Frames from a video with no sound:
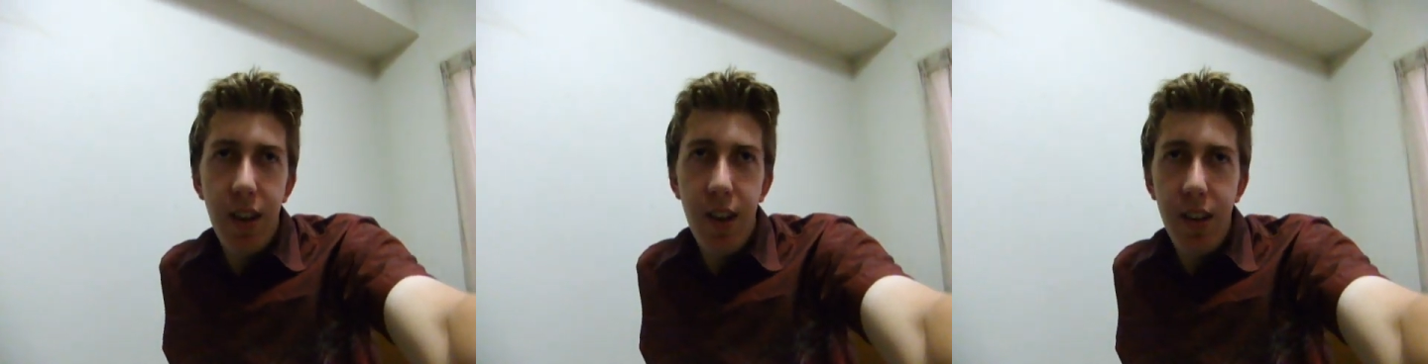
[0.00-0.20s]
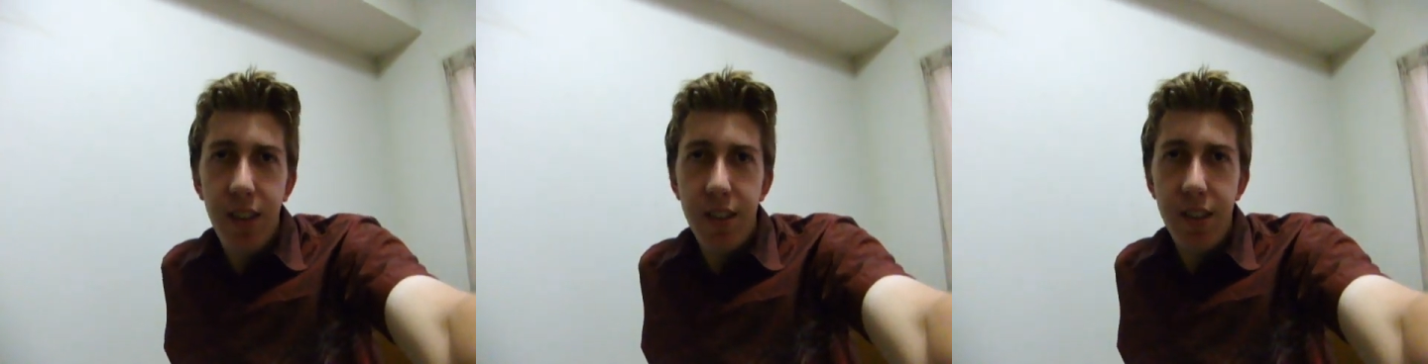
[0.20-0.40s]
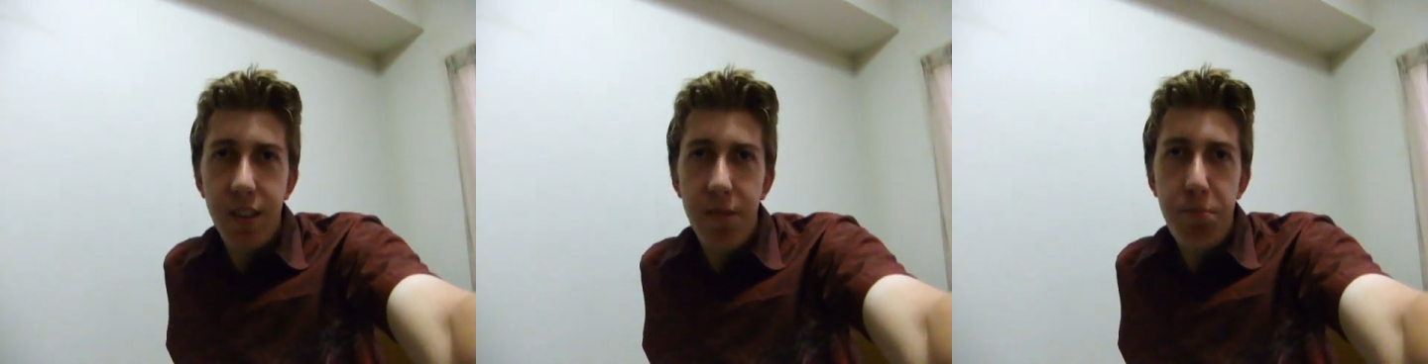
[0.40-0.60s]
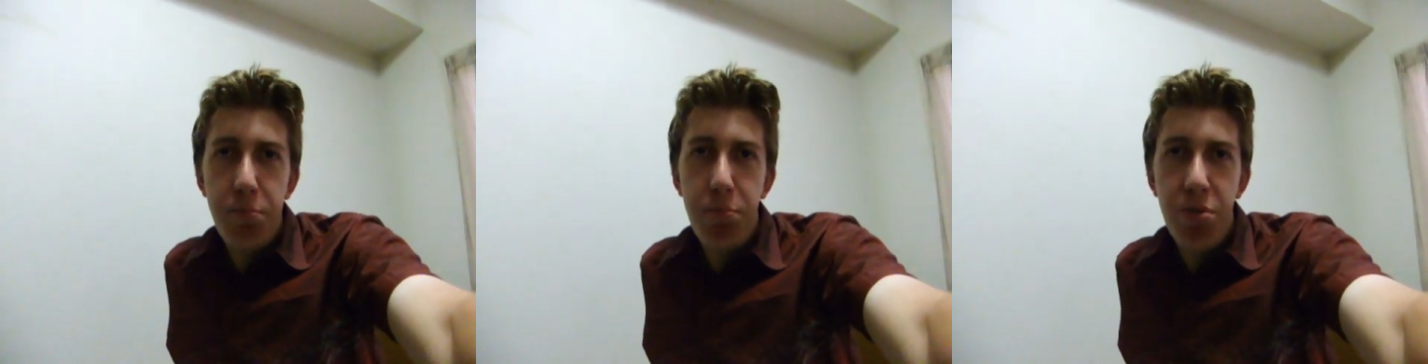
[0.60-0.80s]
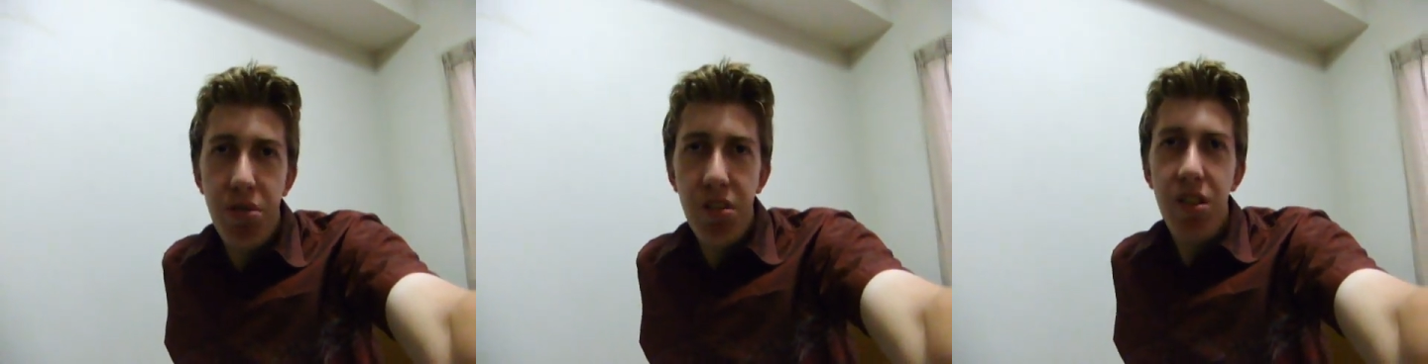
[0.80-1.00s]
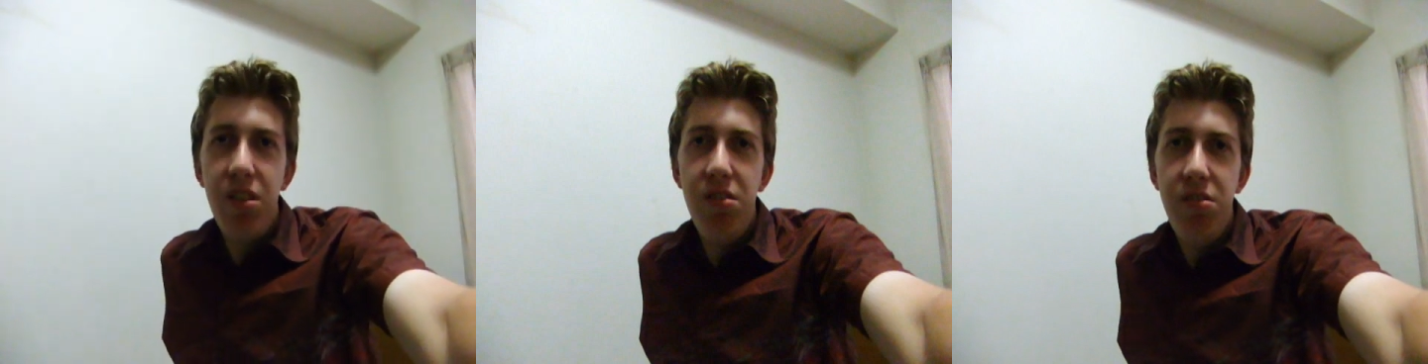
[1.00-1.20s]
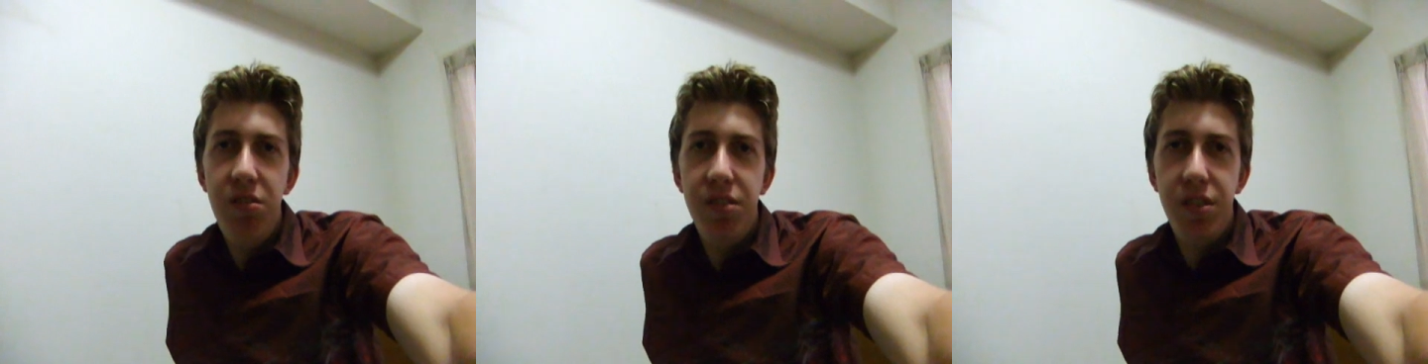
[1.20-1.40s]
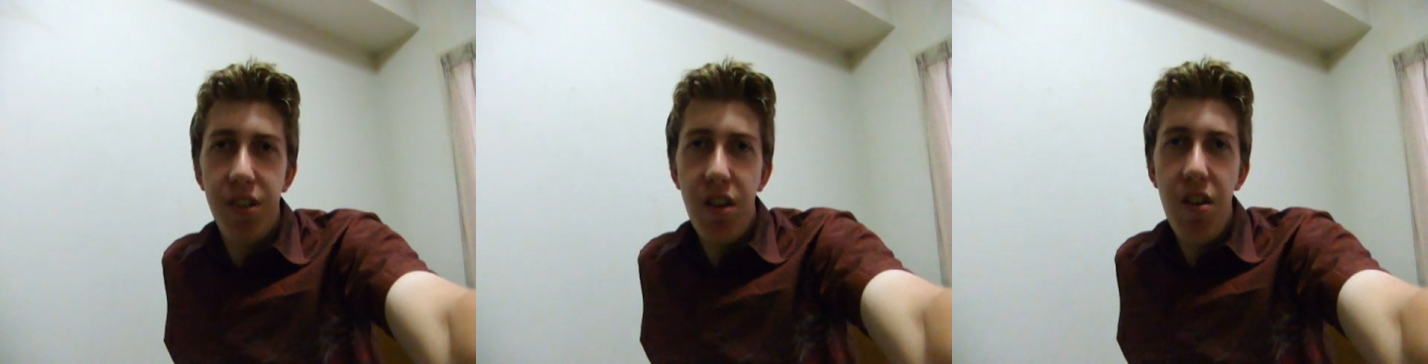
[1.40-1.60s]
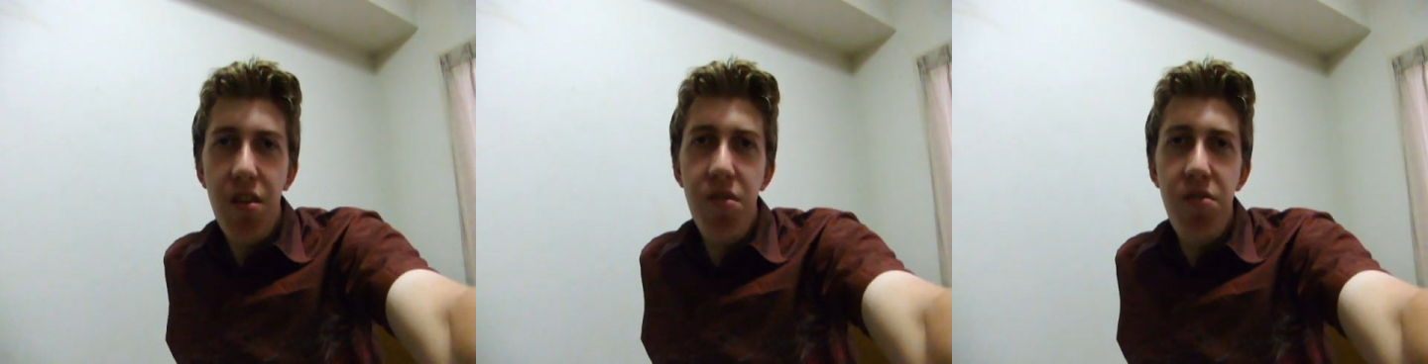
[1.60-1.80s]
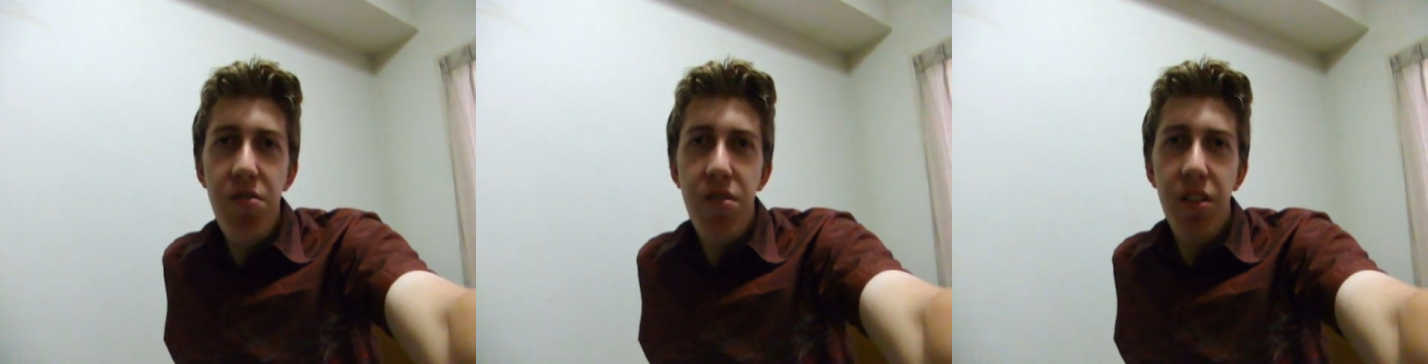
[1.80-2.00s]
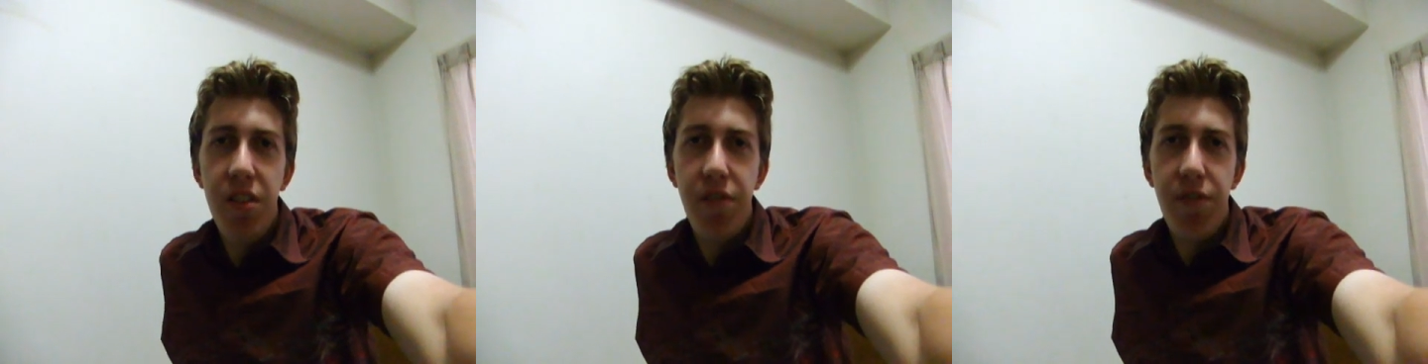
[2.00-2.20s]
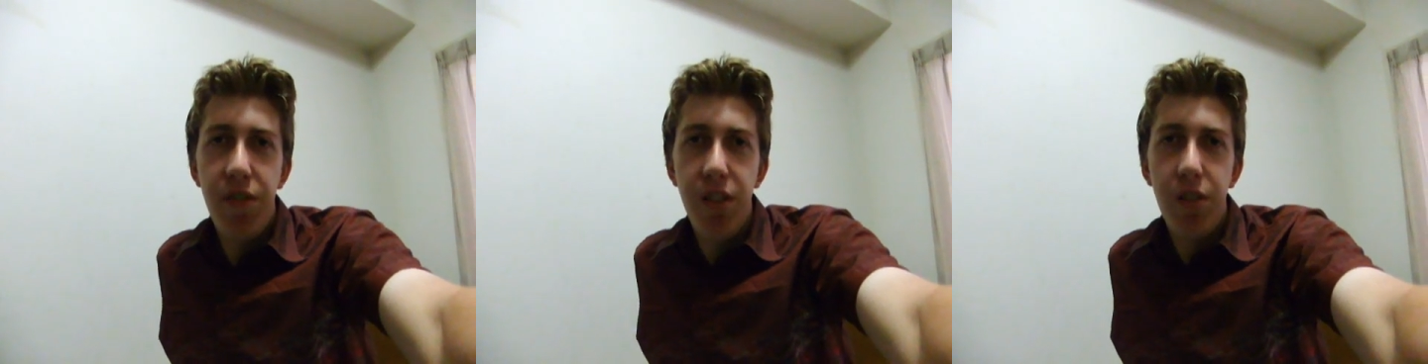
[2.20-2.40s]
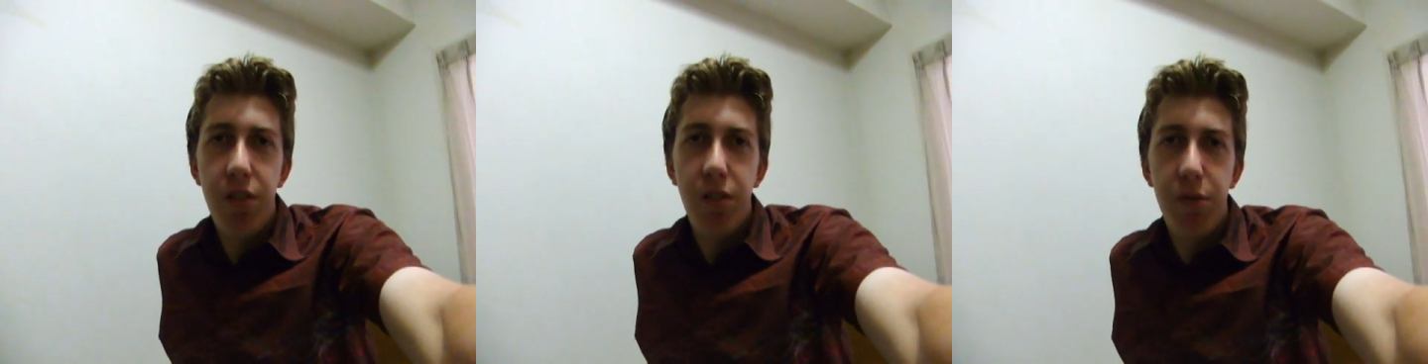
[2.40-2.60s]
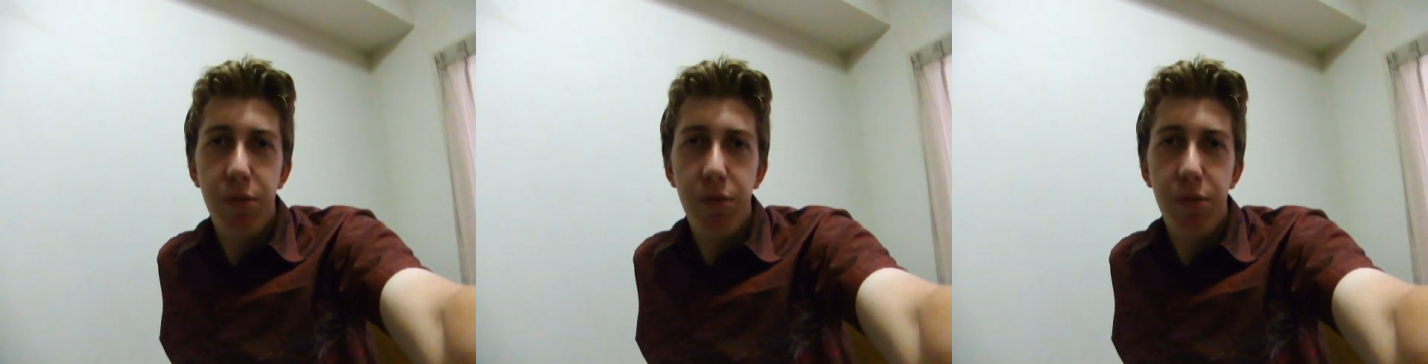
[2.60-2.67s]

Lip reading: And he's sort of plunged under the floor,